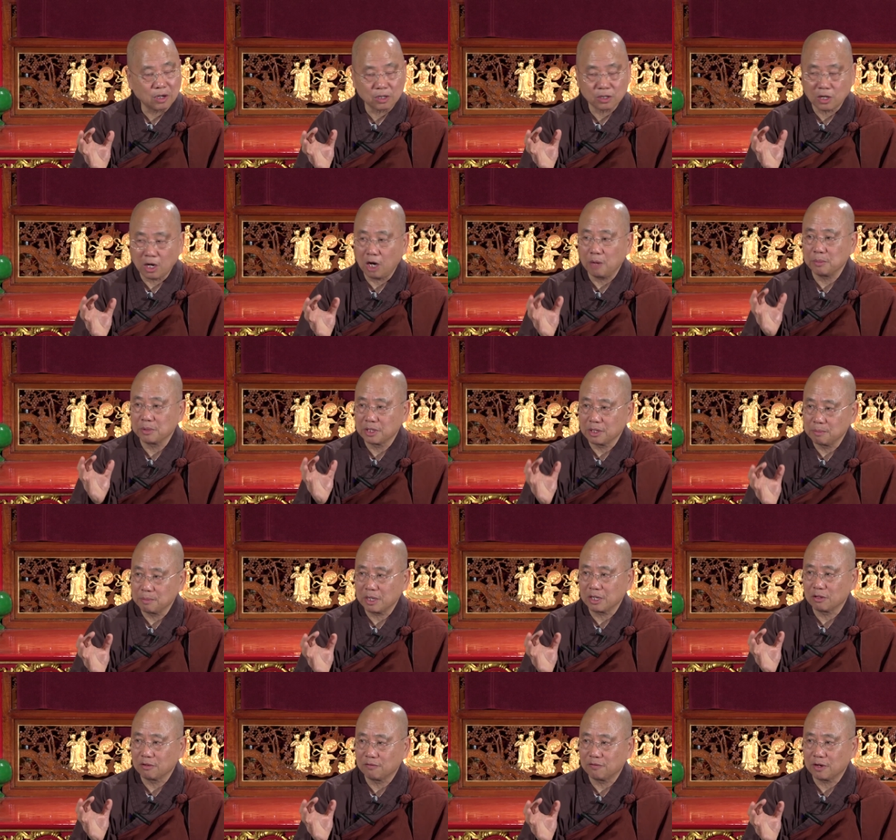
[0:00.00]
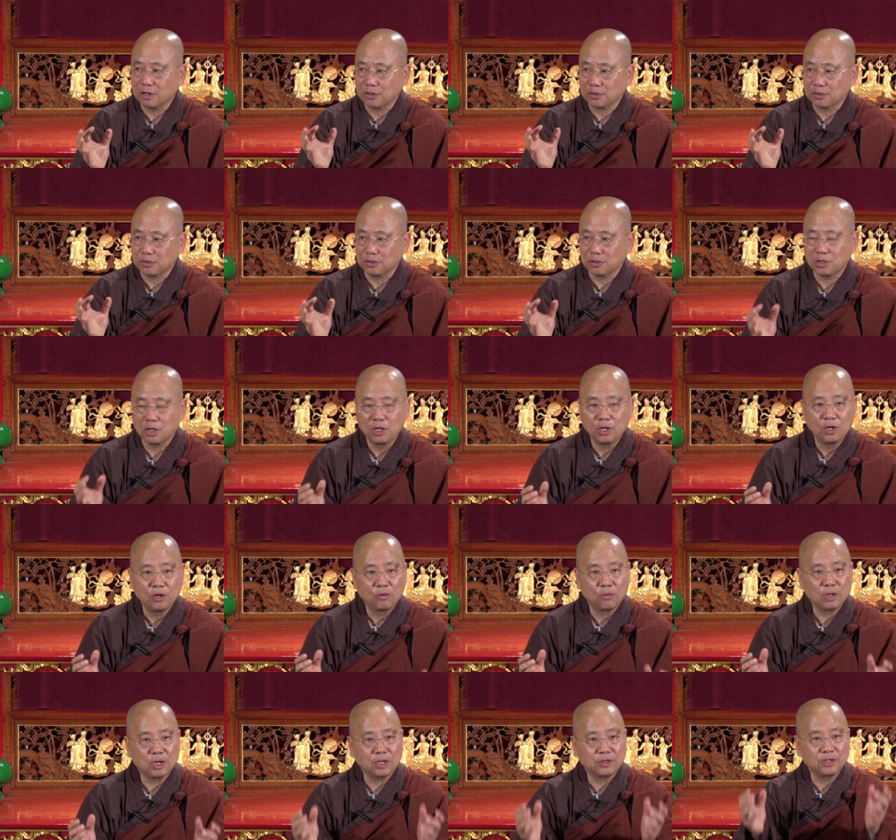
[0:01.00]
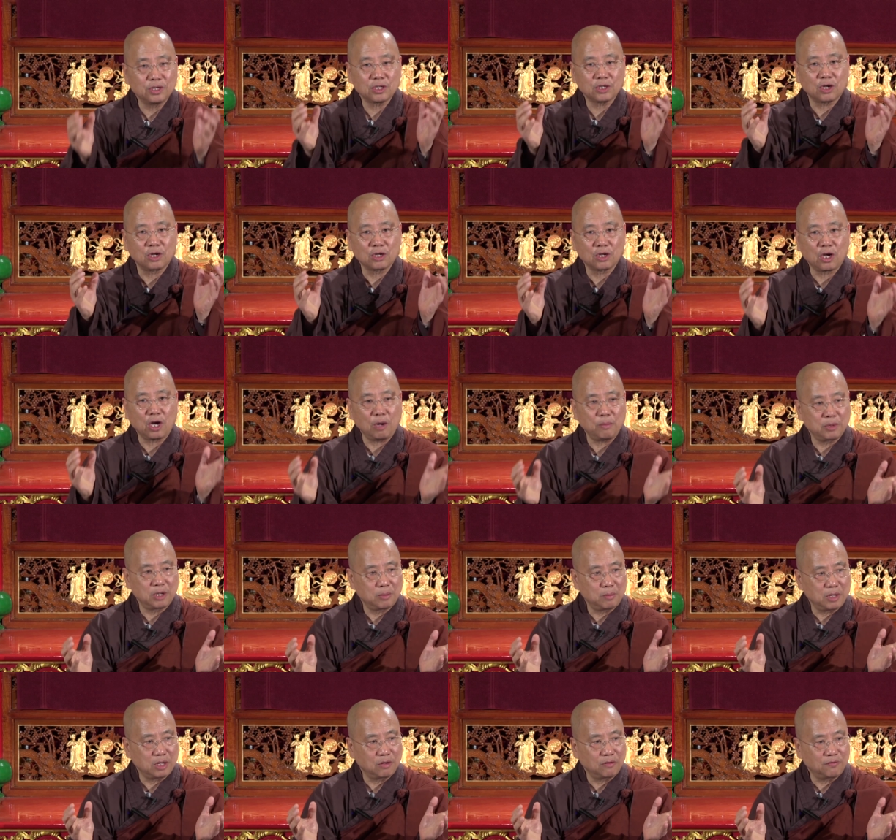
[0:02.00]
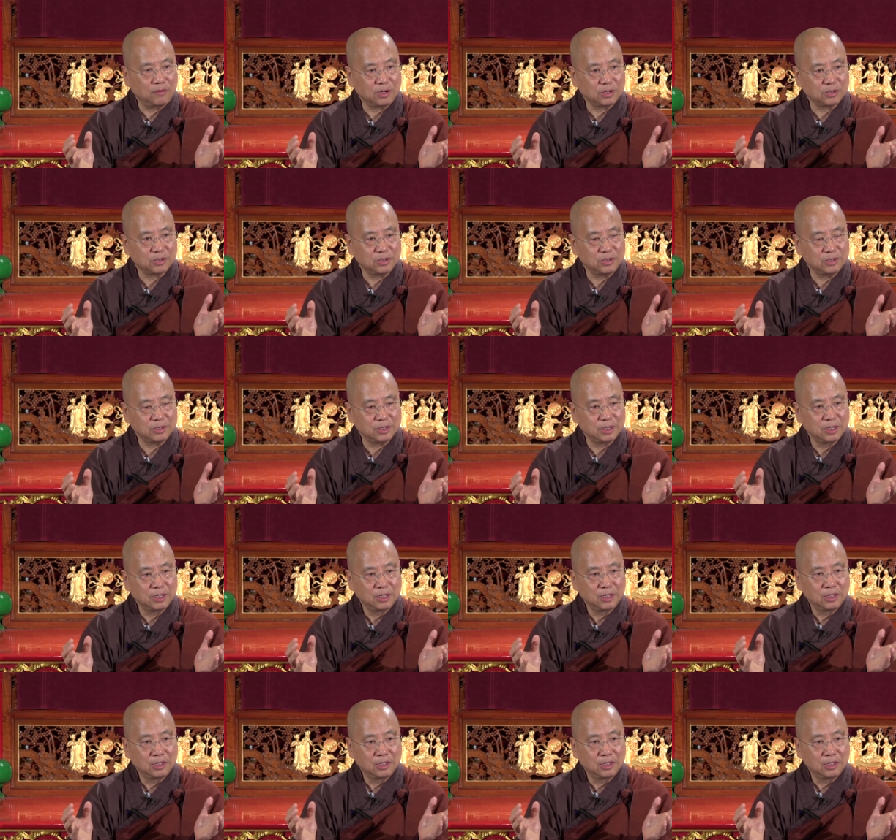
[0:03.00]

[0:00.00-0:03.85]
concomitant mental functions. What are these concomitant mental functions?